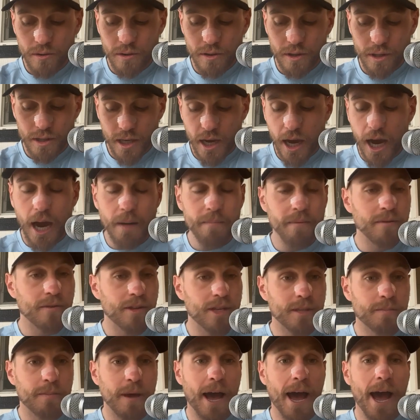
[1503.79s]
the top of
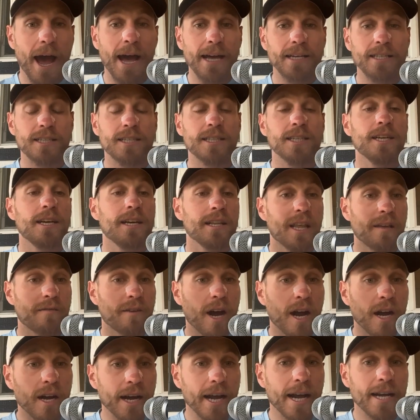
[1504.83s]
this pass. They've
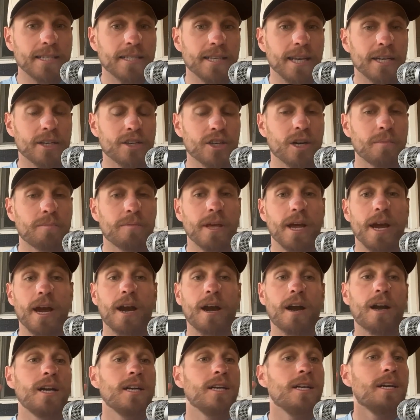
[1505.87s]
got an aid station up
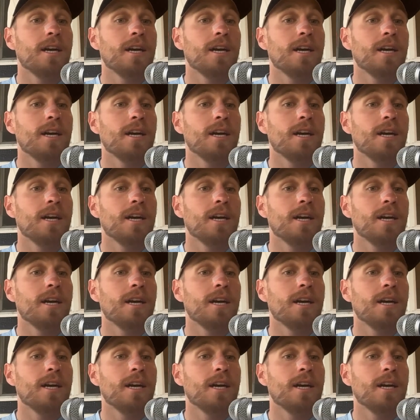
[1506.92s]
there.